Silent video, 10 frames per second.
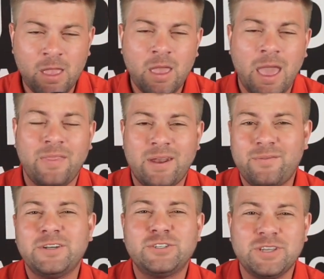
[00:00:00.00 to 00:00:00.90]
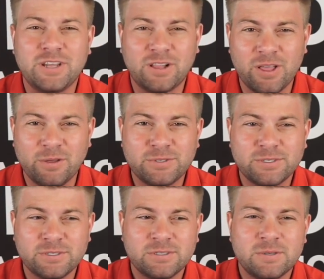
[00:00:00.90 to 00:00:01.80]
and then eventually to
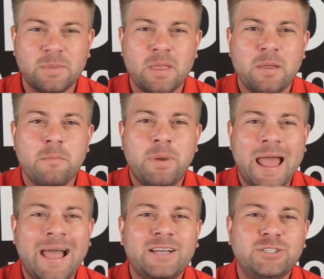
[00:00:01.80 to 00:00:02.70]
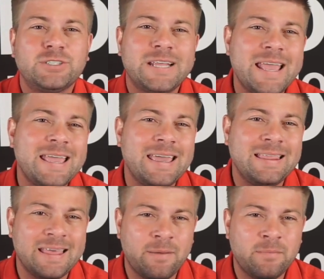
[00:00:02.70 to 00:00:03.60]
close. But as you're
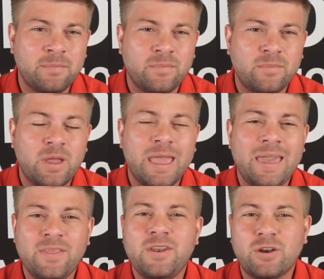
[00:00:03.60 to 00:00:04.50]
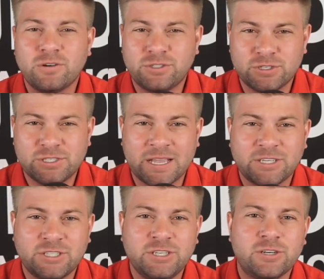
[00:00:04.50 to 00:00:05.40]
taking them in the nurture
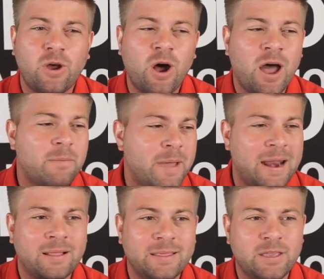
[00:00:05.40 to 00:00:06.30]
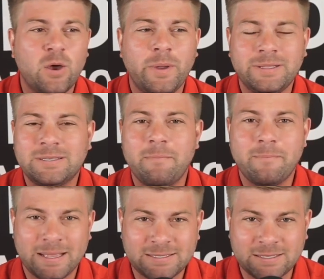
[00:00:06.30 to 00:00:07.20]
section, you're automatically going to
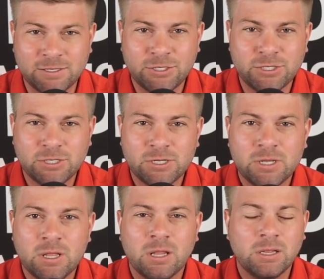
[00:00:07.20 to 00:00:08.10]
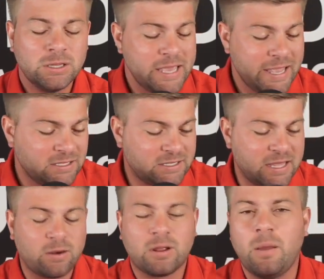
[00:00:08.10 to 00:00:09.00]
message leads
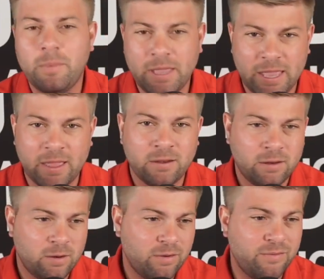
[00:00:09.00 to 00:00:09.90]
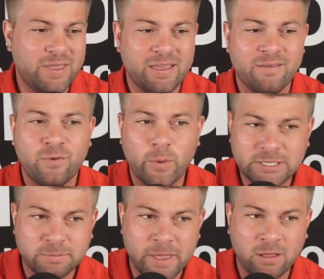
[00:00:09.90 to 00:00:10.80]
that are coming in via
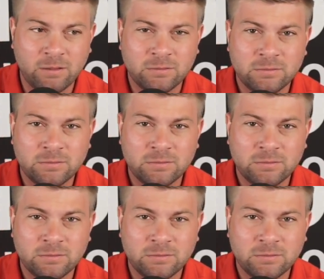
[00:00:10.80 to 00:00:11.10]
voicemail,